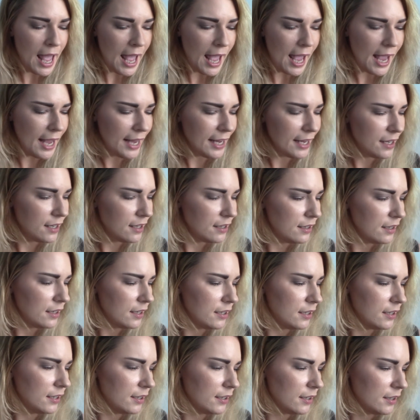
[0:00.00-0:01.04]
and
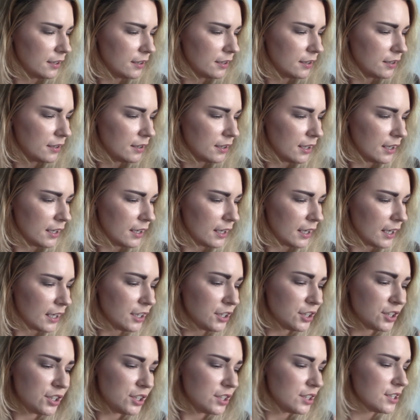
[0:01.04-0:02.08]

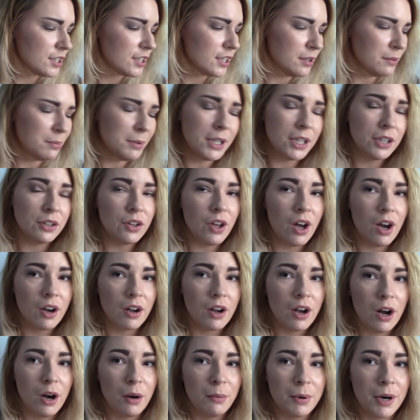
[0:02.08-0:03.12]
it's just going to be a long
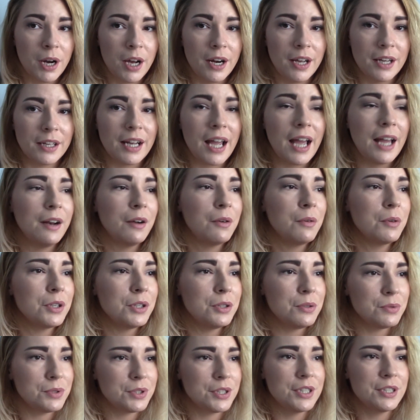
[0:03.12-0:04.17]
haul product. I don't
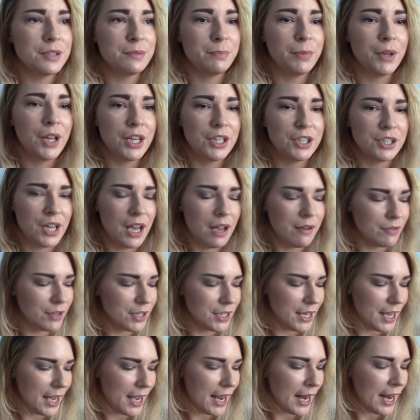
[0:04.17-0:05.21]
use this blush
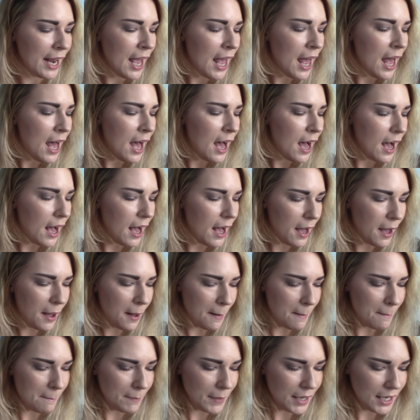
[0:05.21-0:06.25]
every day.
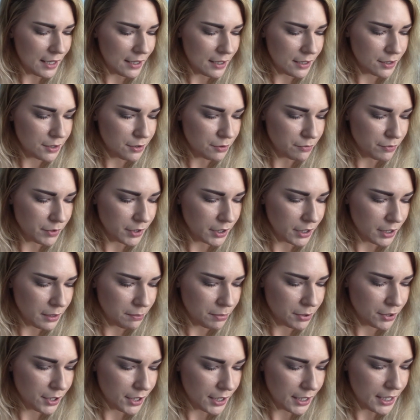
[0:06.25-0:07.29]
It is a really
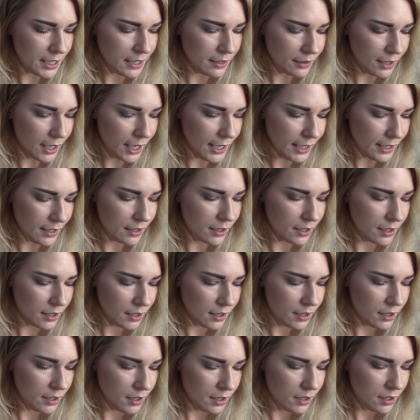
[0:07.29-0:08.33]
pretty, like,
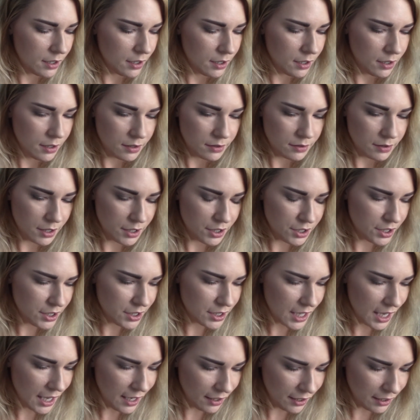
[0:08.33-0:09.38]
it's
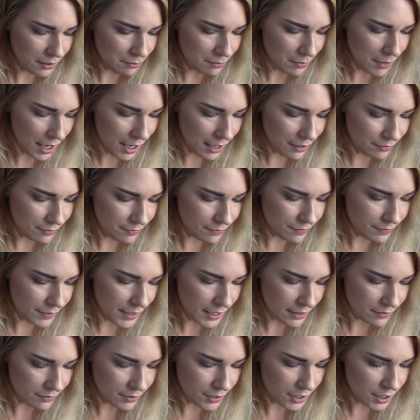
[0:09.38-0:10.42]
just kind of like my
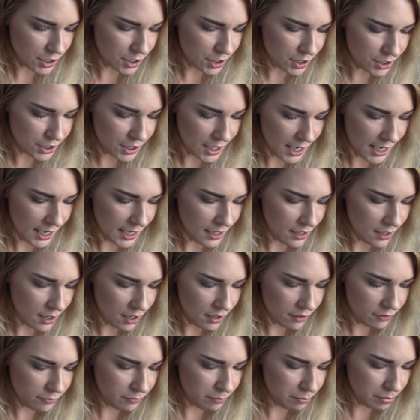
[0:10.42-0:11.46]
favorite shade
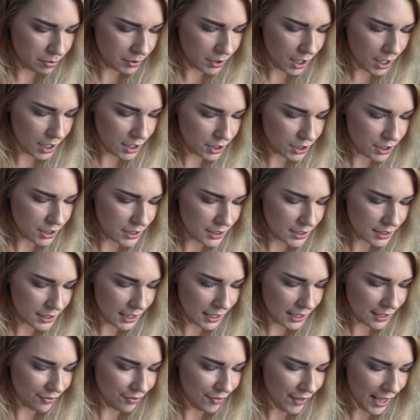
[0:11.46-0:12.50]
of blush. It's
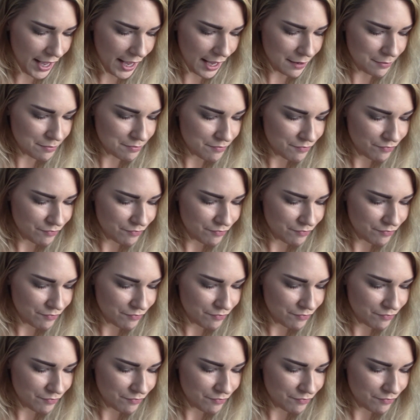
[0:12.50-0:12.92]
like that